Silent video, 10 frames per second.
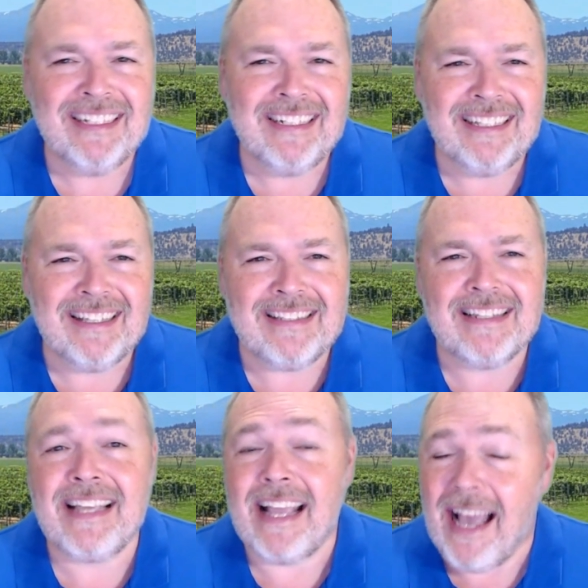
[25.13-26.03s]
This
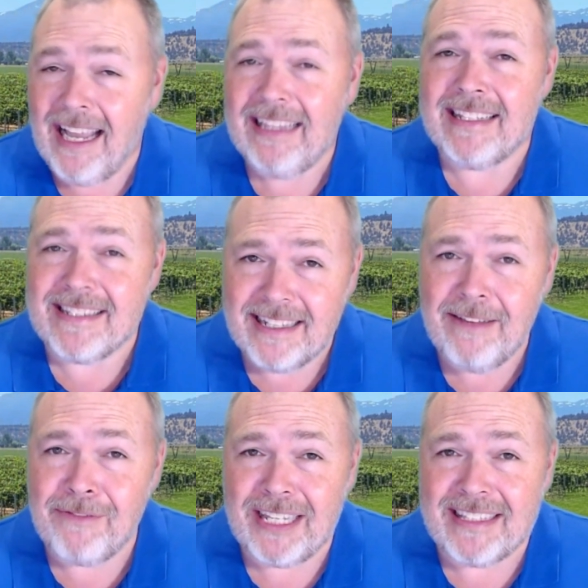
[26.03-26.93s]
is a highly
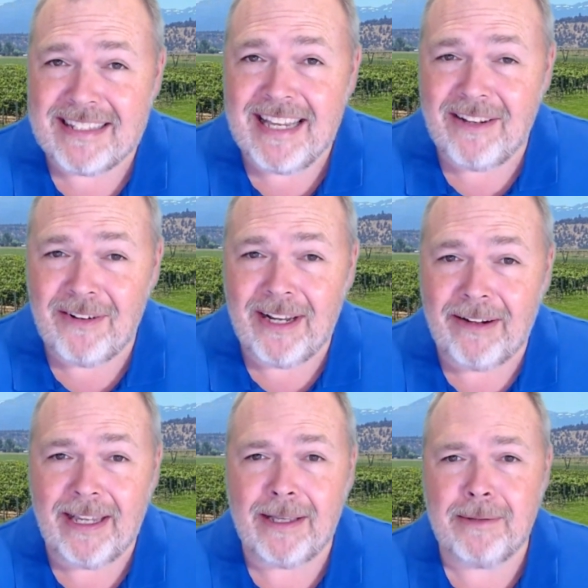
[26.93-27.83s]
significant standard
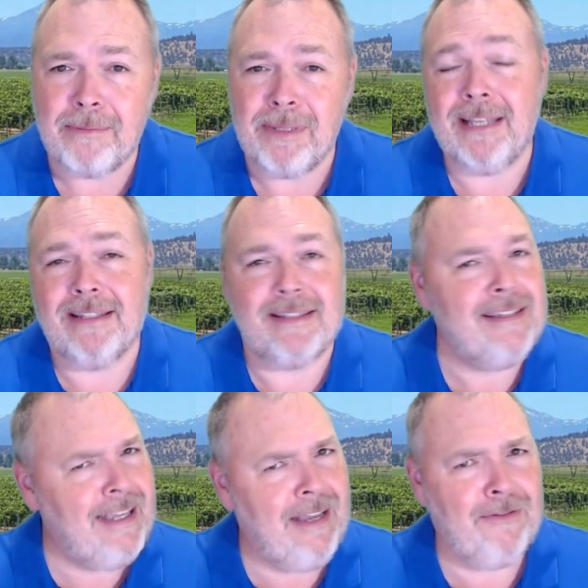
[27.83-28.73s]
area because,
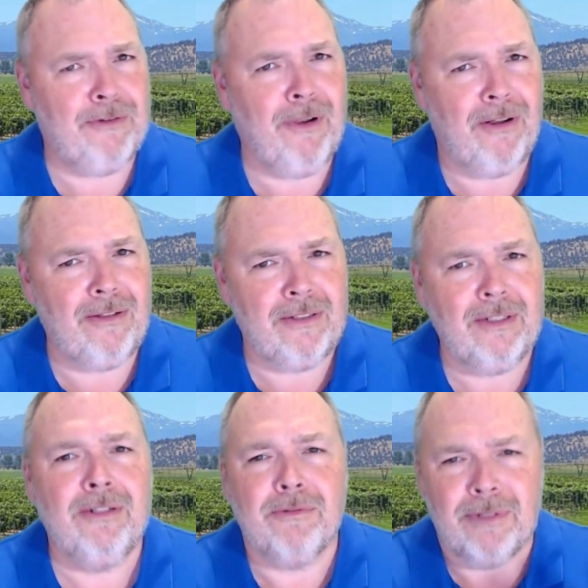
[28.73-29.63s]
after all,
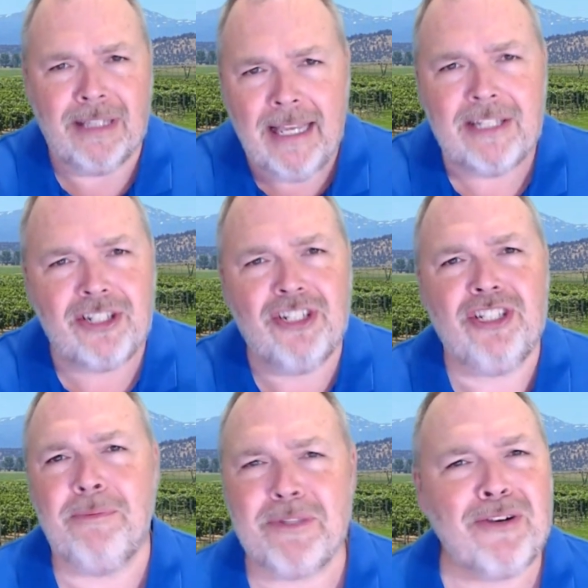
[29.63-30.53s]

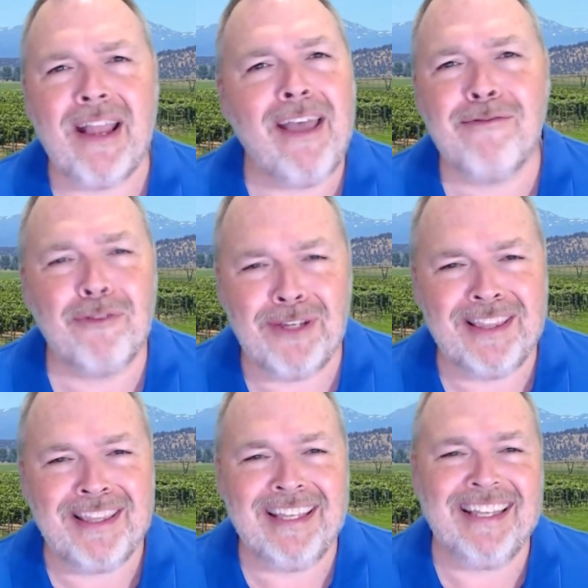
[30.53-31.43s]
relationships are
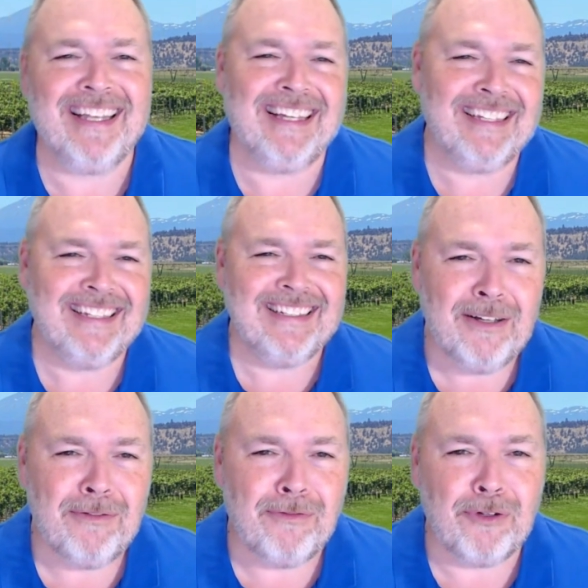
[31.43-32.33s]
everything.
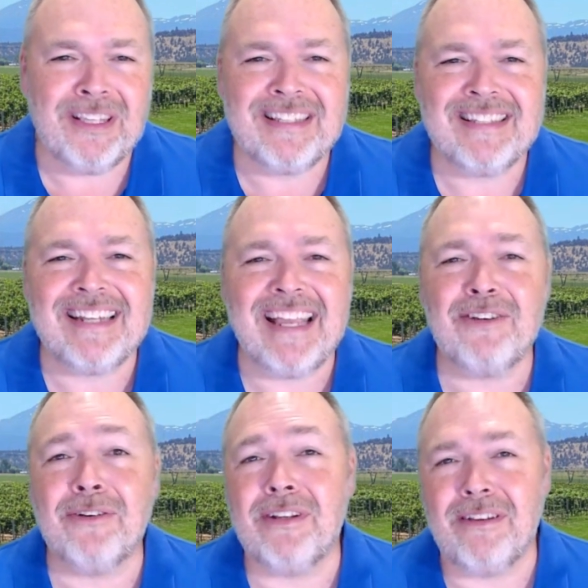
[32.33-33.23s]
For this
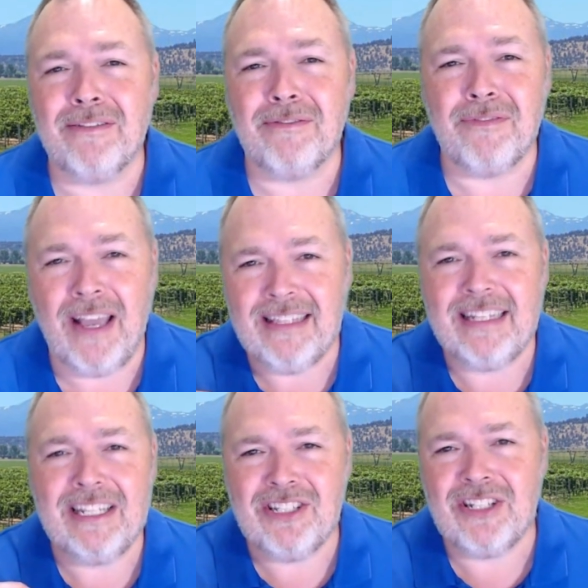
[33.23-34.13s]
standard,
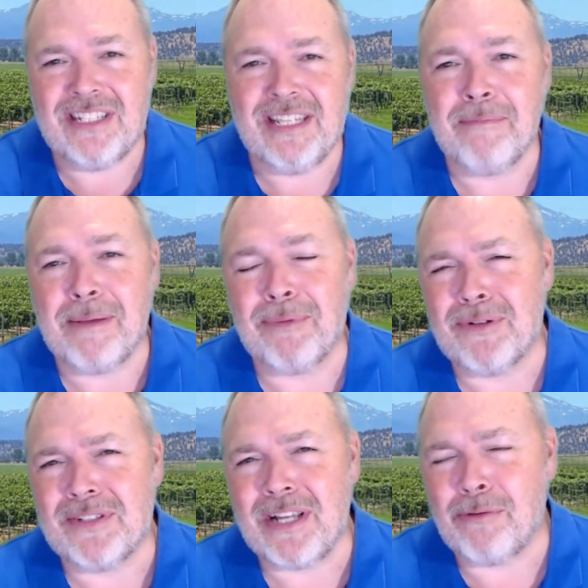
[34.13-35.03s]
validation team
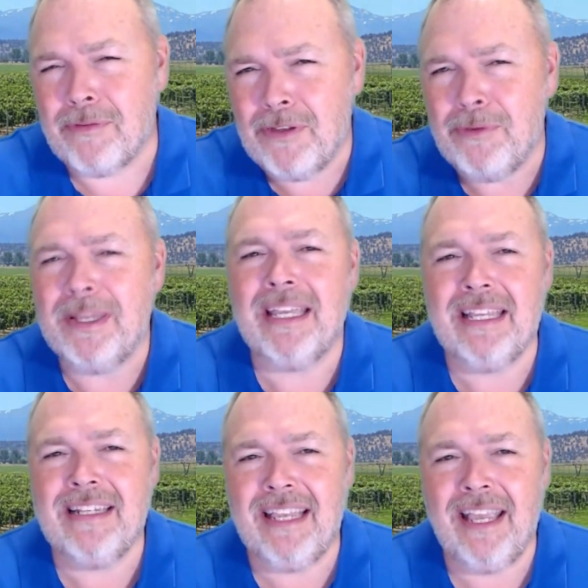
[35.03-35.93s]
members are reviewing
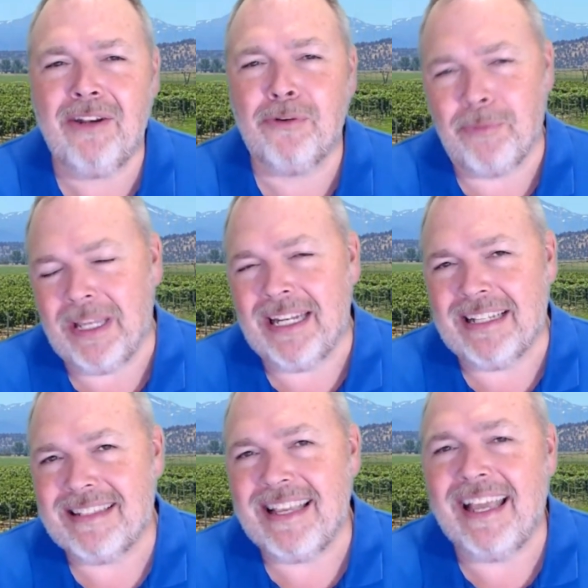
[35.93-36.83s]
indicator
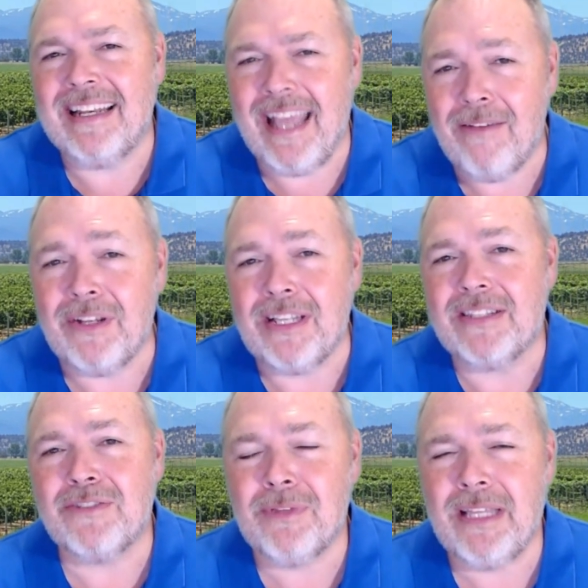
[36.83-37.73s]
ratings and
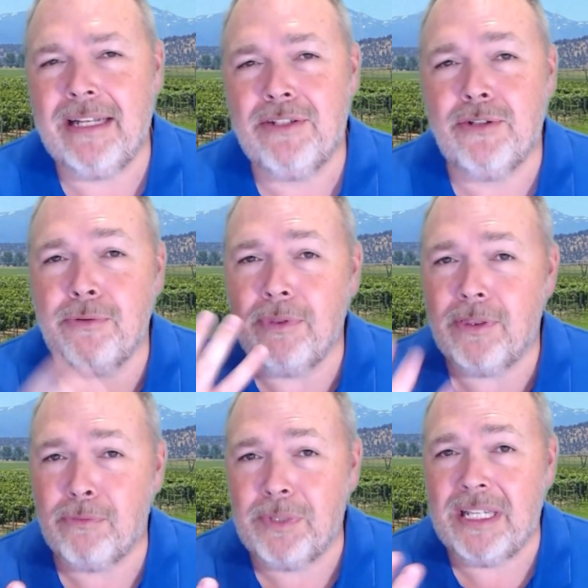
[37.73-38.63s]
evidence related to
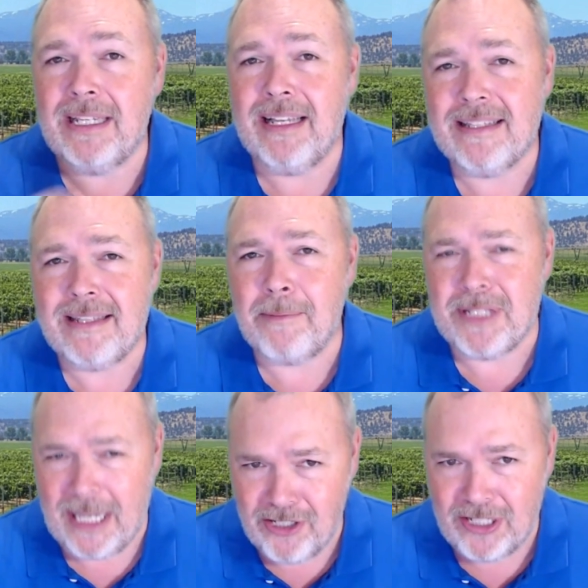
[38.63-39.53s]
three
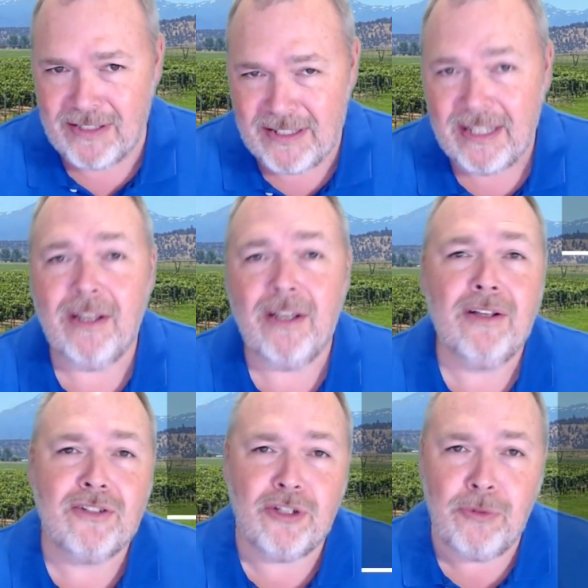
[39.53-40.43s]
subsections:
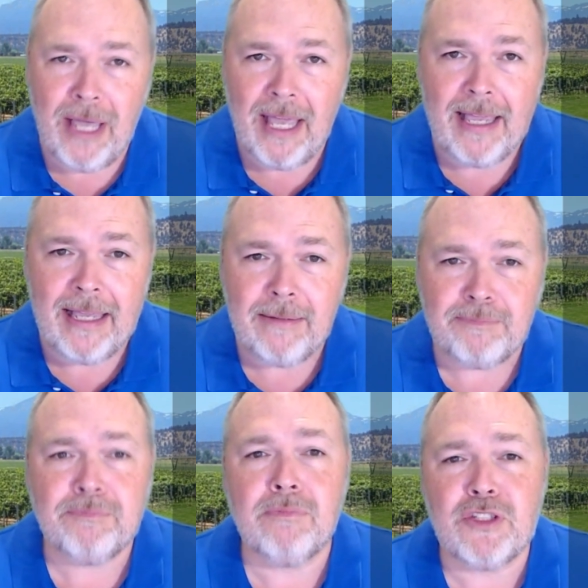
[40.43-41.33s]
2A,
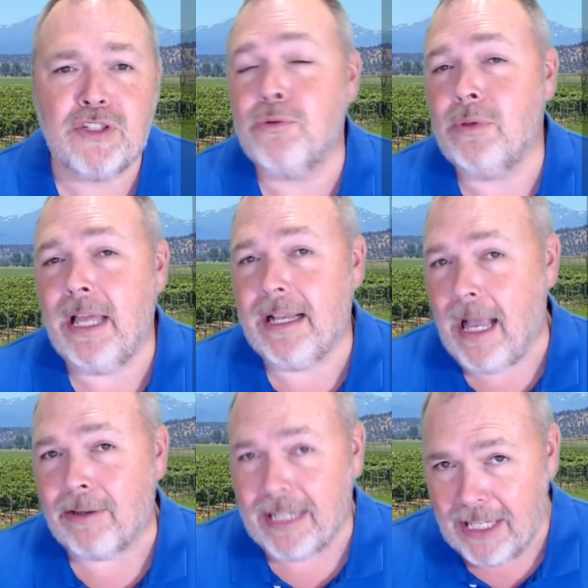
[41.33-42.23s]
school and
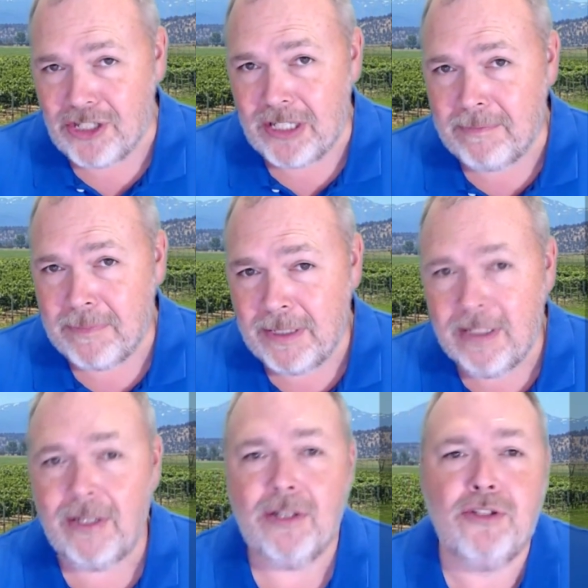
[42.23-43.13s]
congregation;
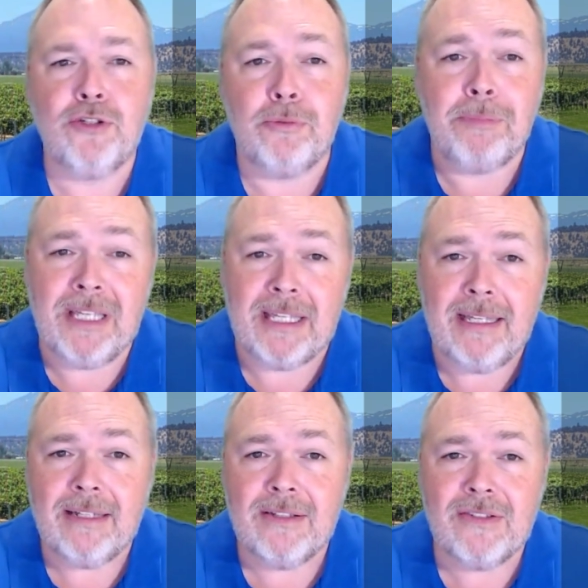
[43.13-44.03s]

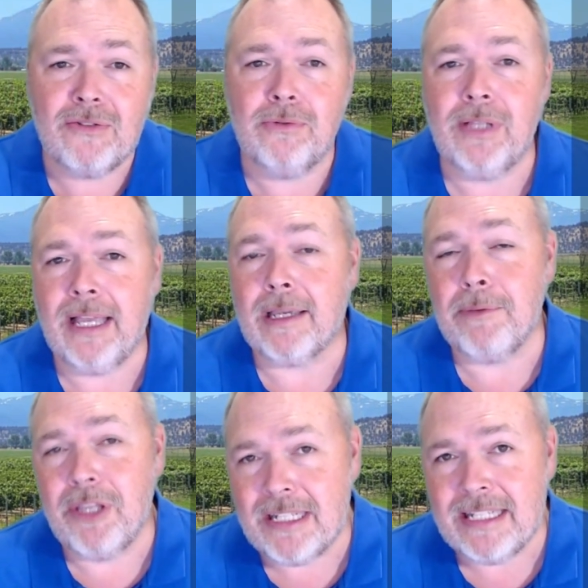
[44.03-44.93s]
2B, school and
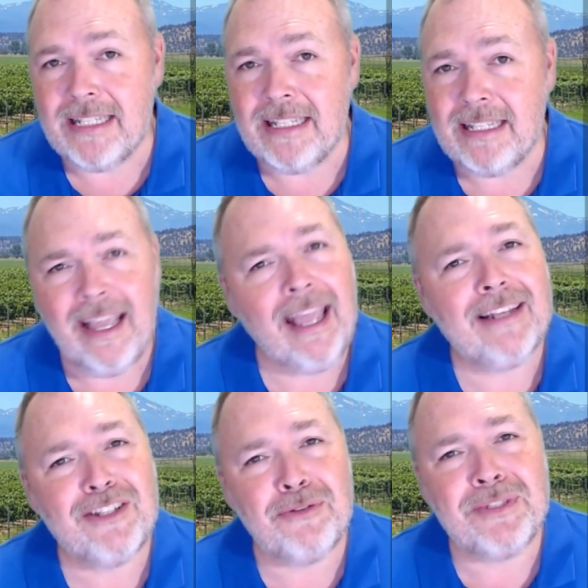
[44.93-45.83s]
community;
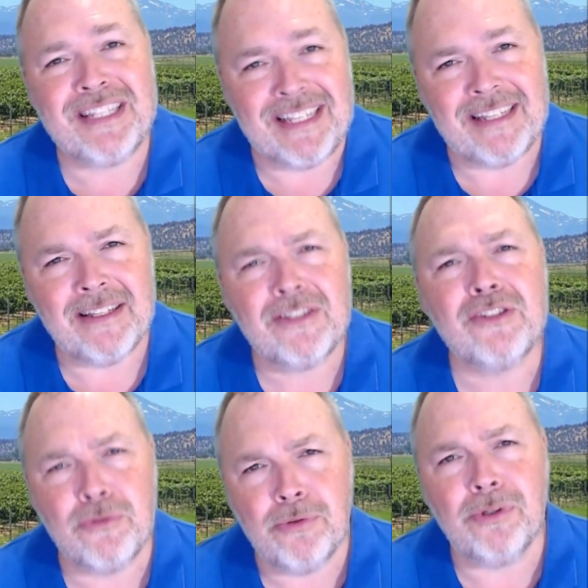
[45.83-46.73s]
and 2C,
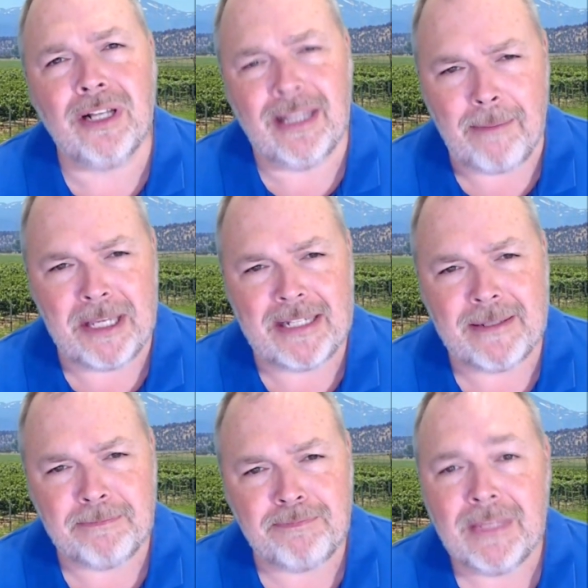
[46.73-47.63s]
school
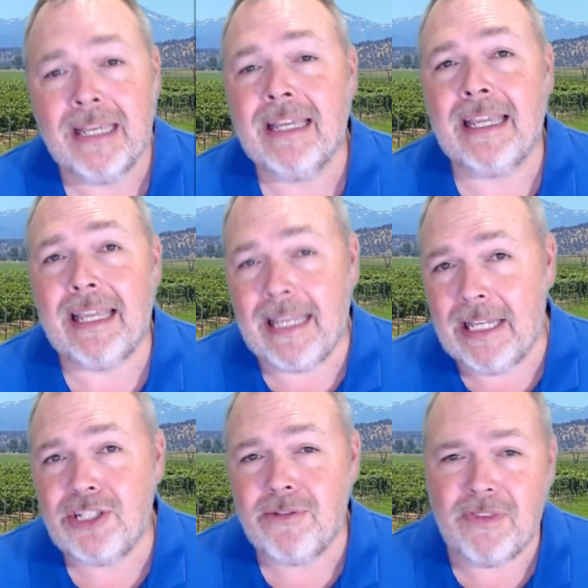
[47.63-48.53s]
climate.
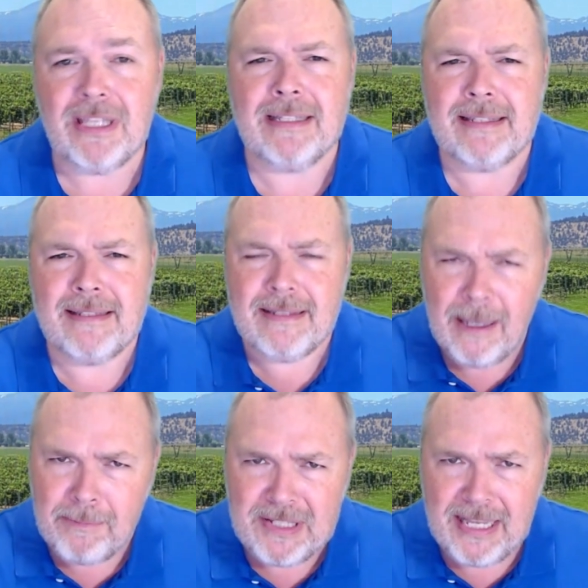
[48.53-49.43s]
Each of these
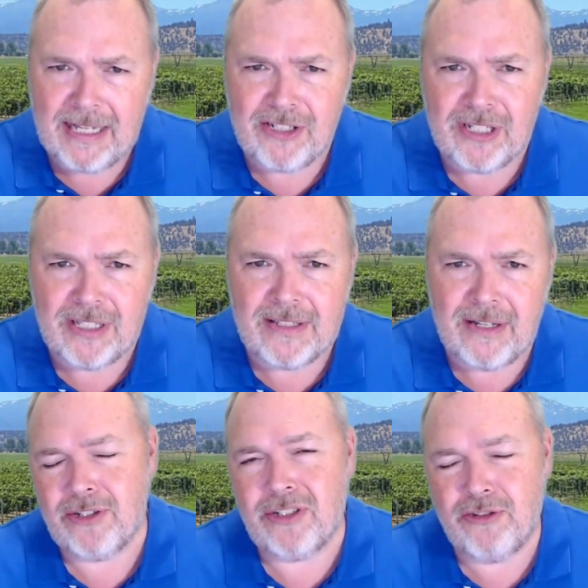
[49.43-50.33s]
subsections
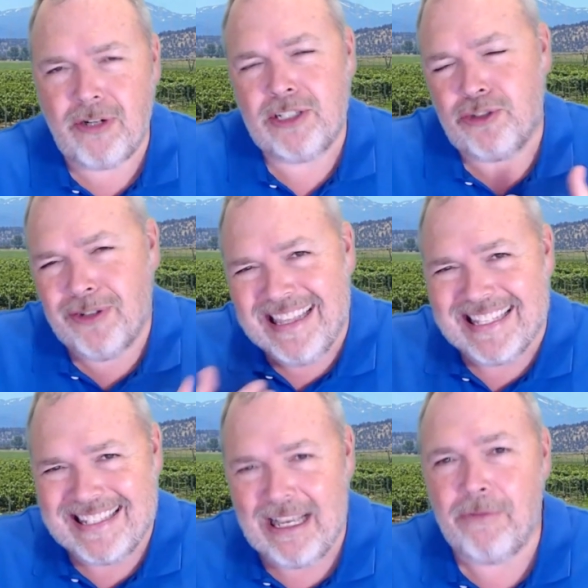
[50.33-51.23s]
are structured in
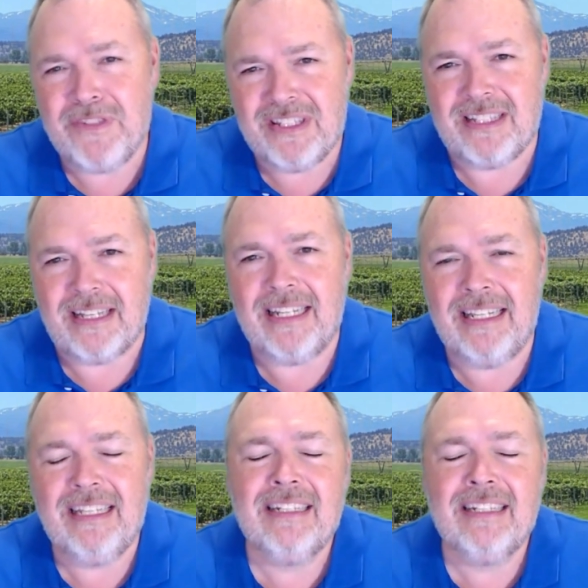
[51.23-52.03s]
the self study